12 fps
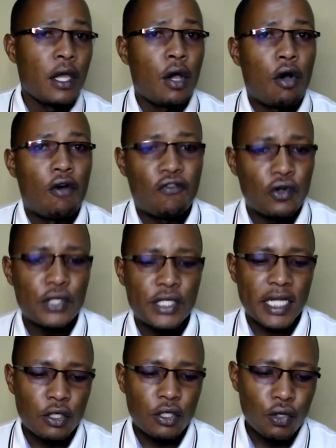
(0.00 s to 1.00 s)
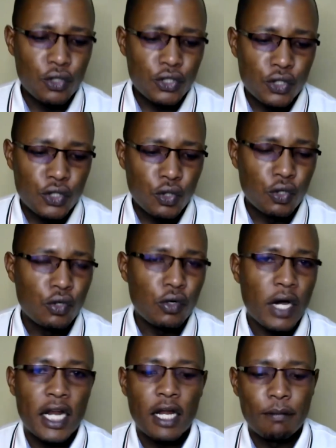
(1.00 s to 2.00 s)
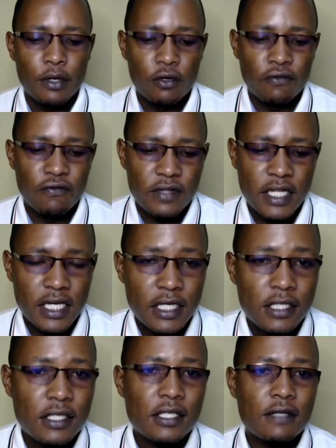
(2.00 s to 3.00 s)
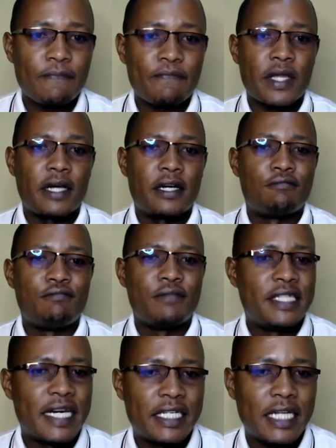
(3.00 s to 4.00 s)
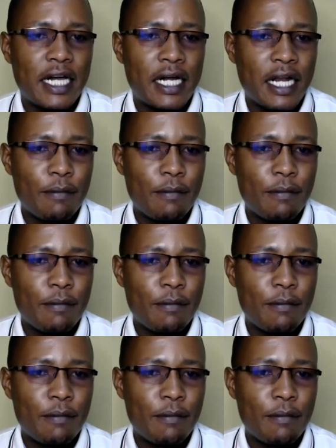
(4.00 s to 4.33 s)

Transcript: Of course, I can go through a number of things, a